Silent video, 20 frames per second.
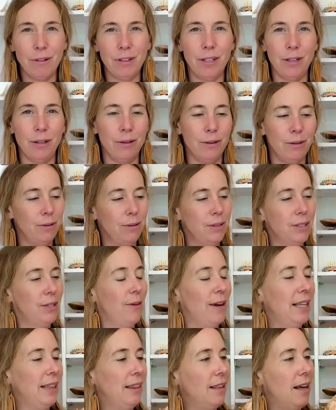too. So
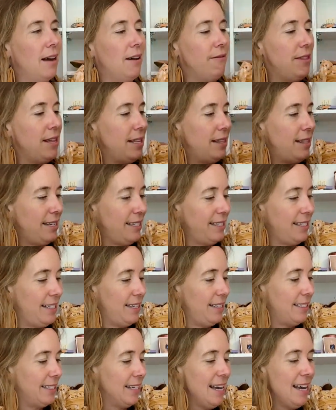I love that this
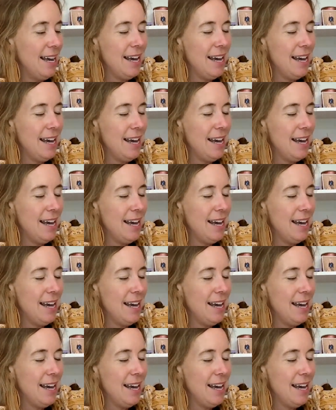is